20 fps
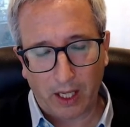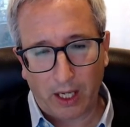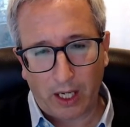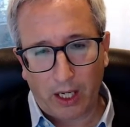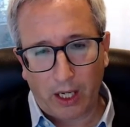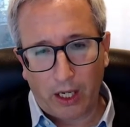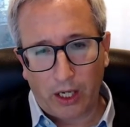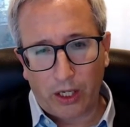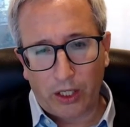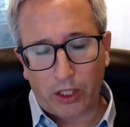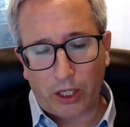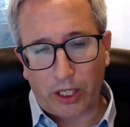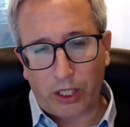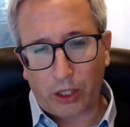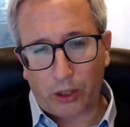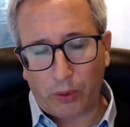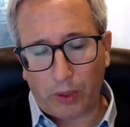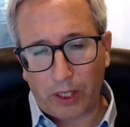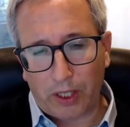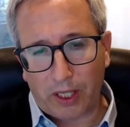So I just
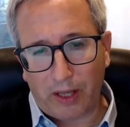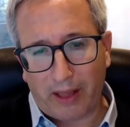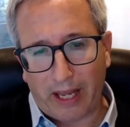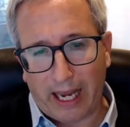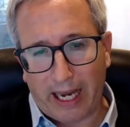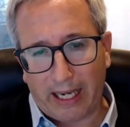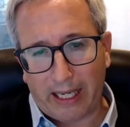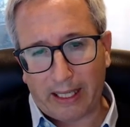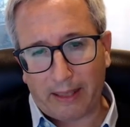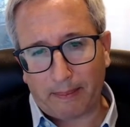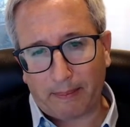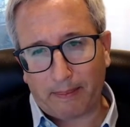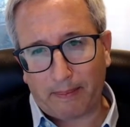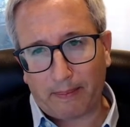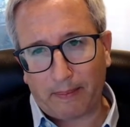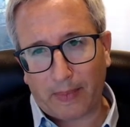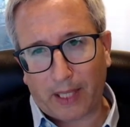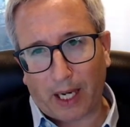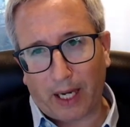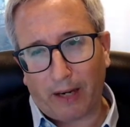want to then
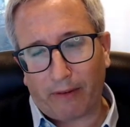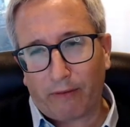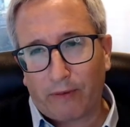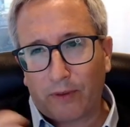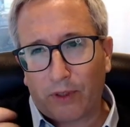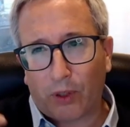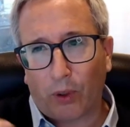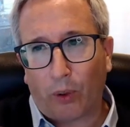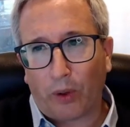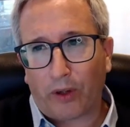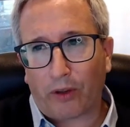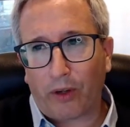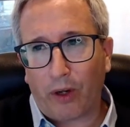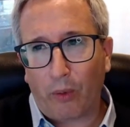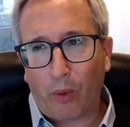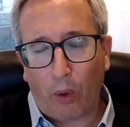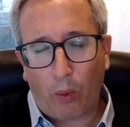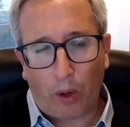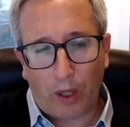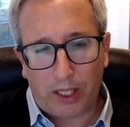kind of talk through, well,
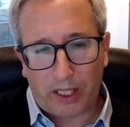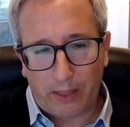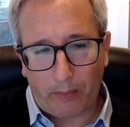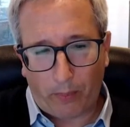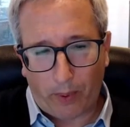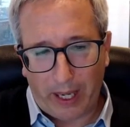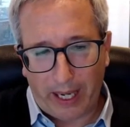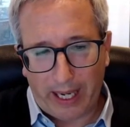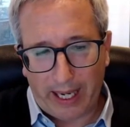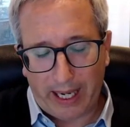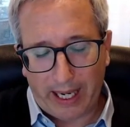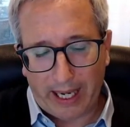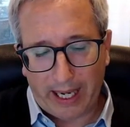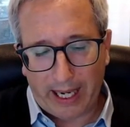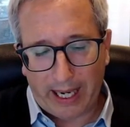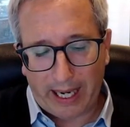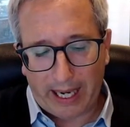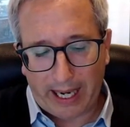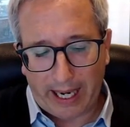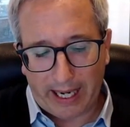what did we
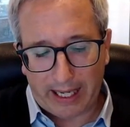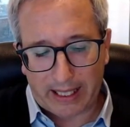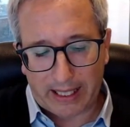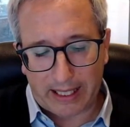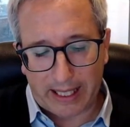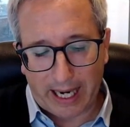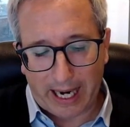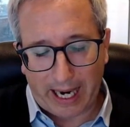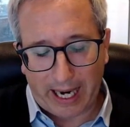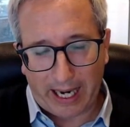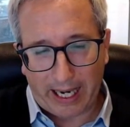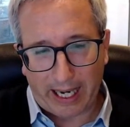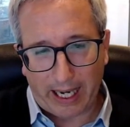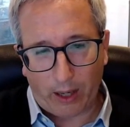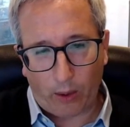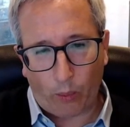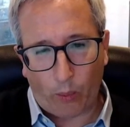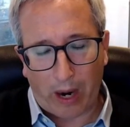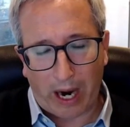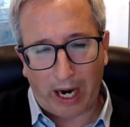hear today?
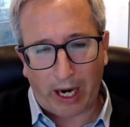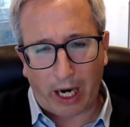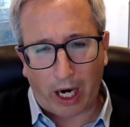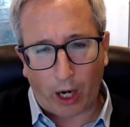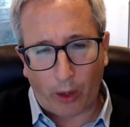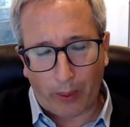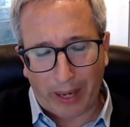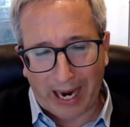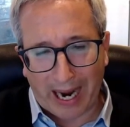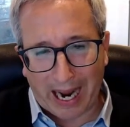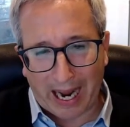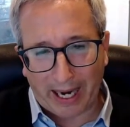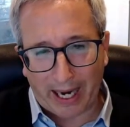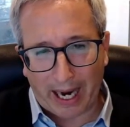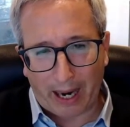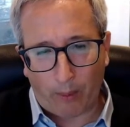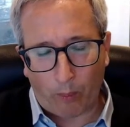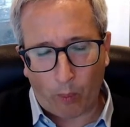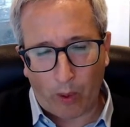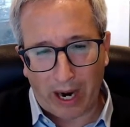Where are we at
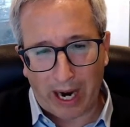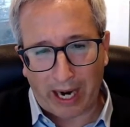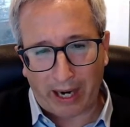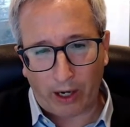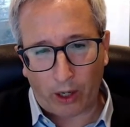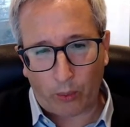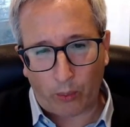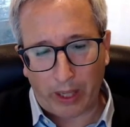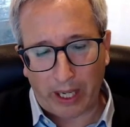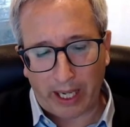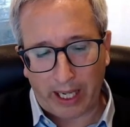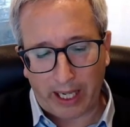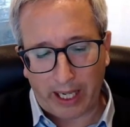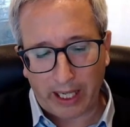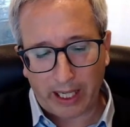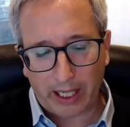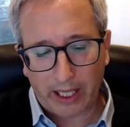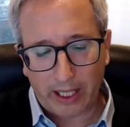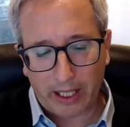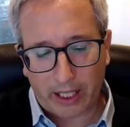and where are we
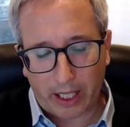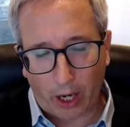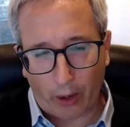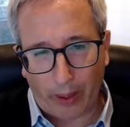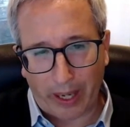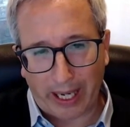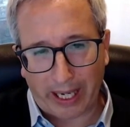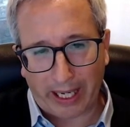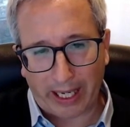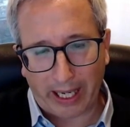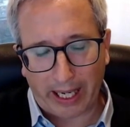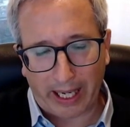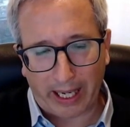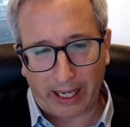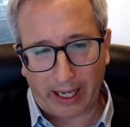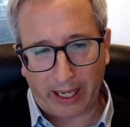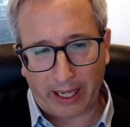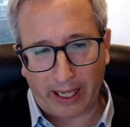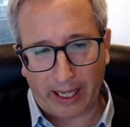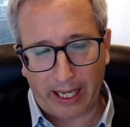going
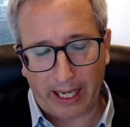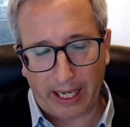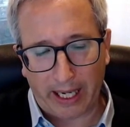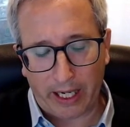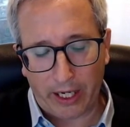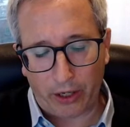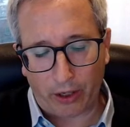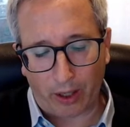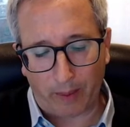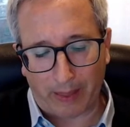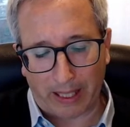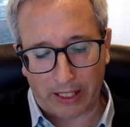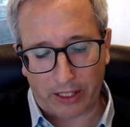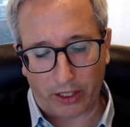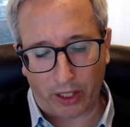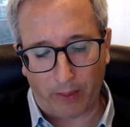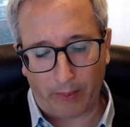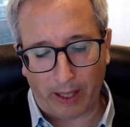in neuroblastoma?